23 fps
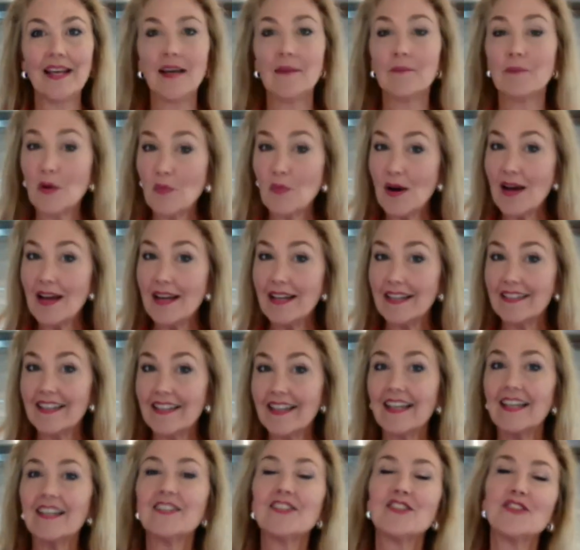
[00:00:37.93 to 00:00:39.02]
But wait,
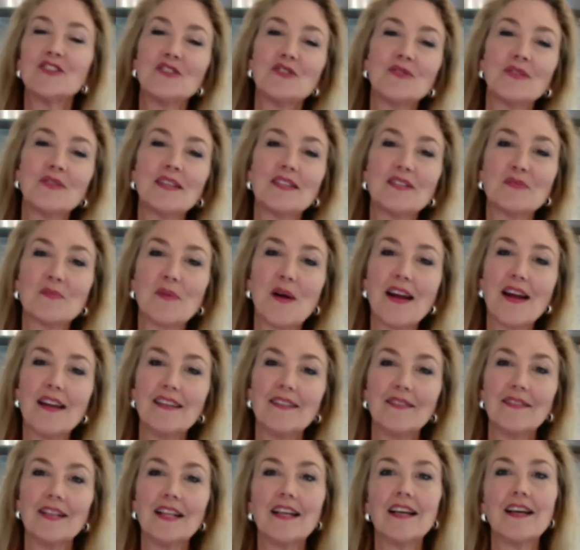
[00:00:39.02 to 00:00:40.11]
to do this right,
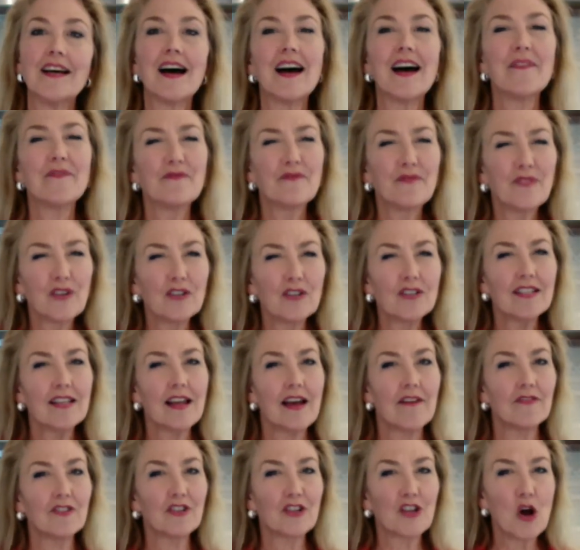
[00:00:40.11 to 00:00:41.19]
I first
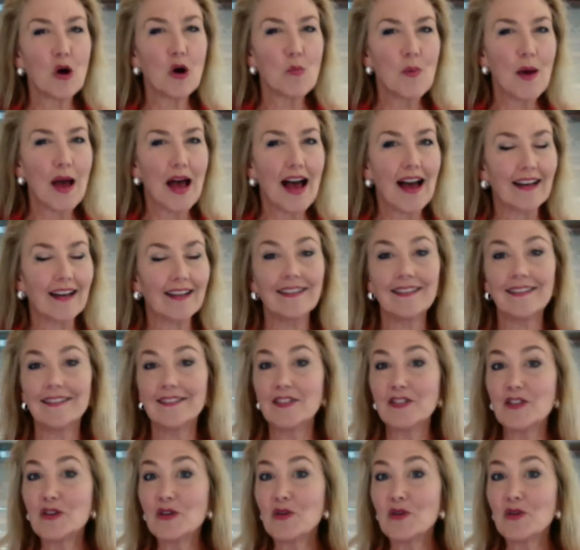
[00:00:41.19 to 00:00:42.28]
have to go back
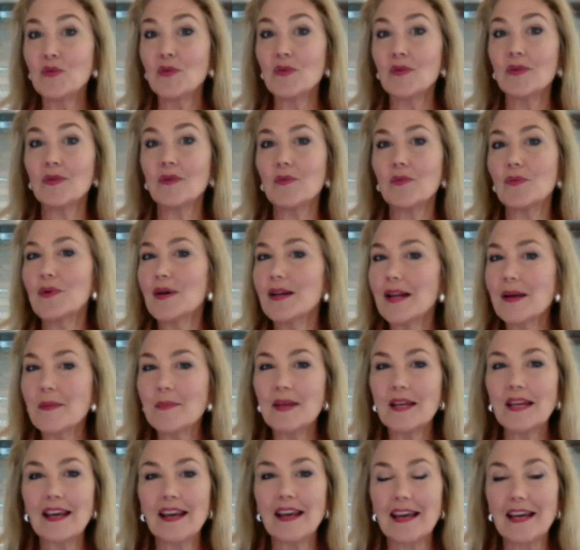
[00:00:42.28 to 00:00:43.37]
to when I
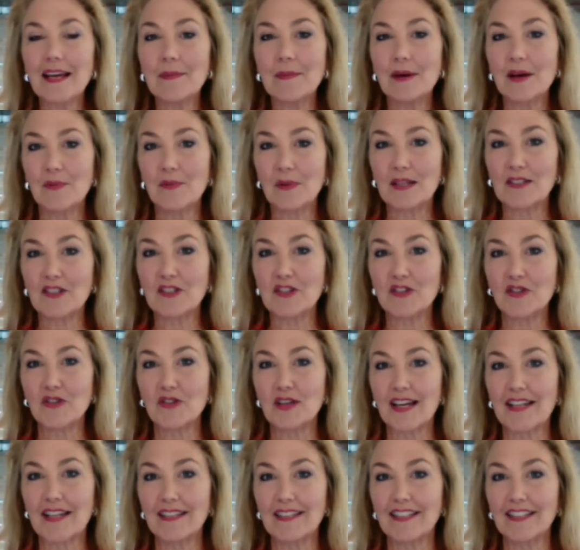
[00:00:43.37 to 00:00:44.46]
became a registered
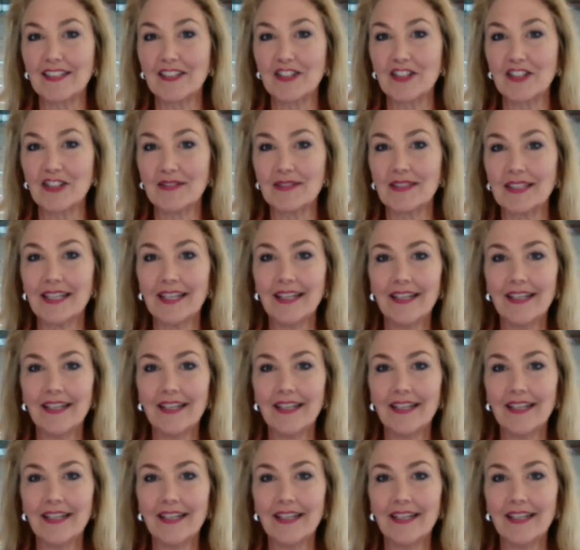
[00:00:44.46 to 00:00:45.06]
dietitian.